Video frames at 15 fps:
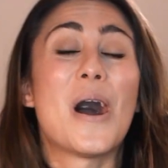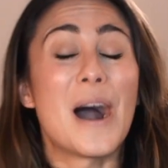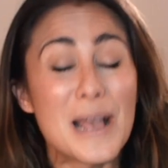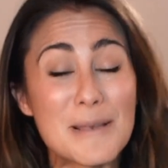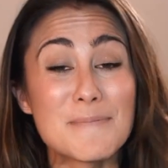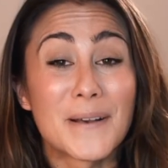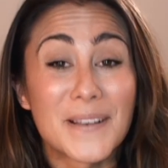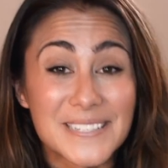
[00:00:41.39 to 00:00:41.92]

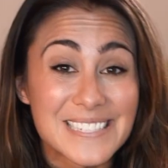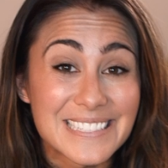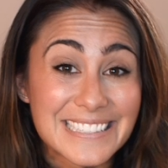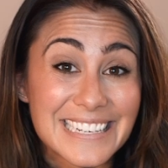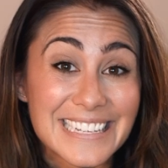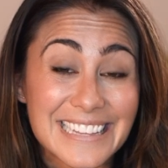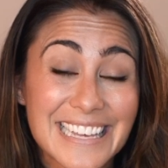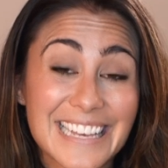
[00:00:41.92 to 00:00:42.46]
I
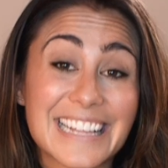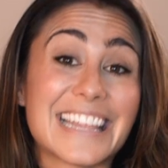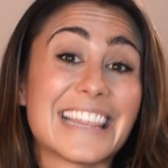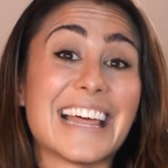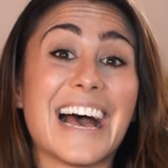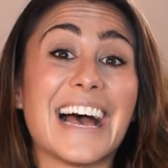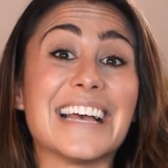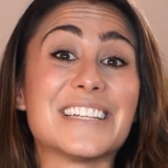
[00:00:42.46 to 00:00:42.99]
personally think
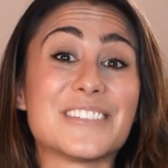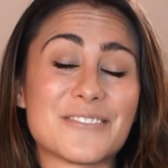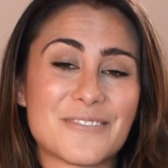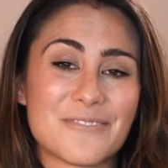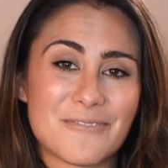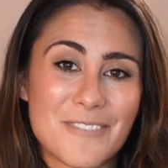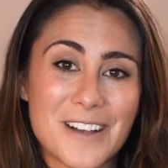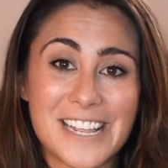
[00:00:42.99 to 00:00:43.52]
that
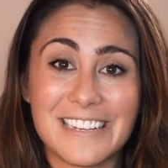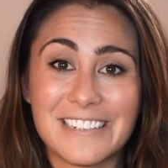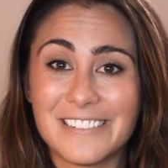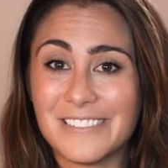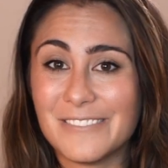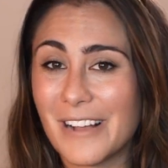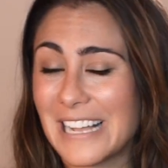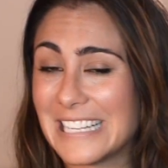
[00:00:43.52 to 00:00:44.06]

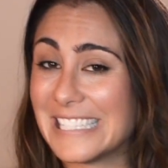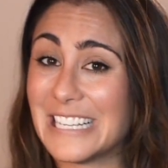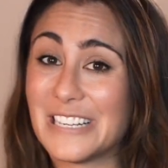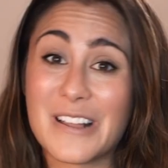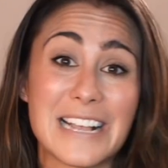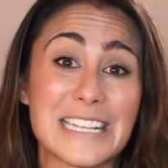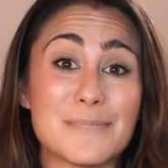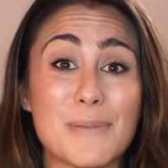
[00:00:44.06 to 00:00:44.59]
when I see
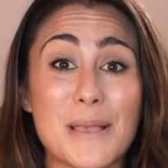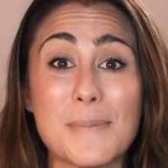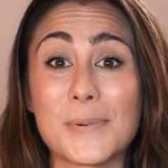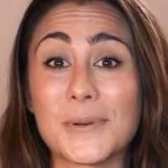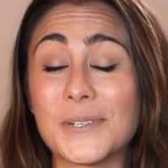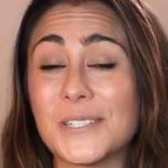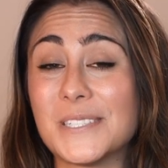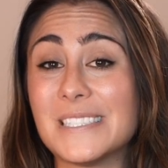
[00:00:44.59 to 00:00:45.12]
nice
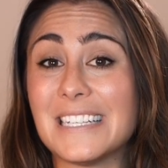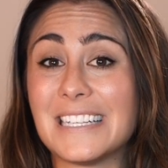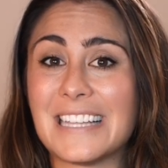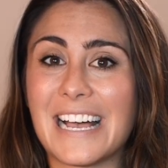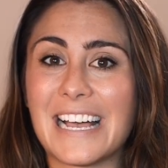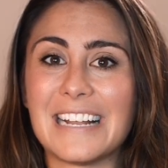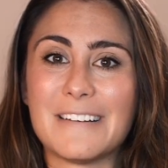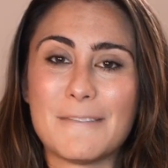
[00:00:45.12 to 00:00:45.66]
people,
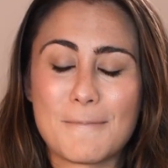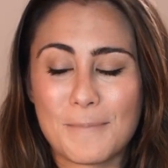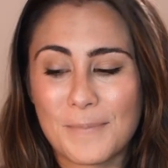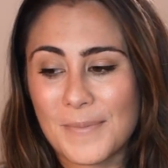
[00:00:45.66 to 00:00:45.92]
that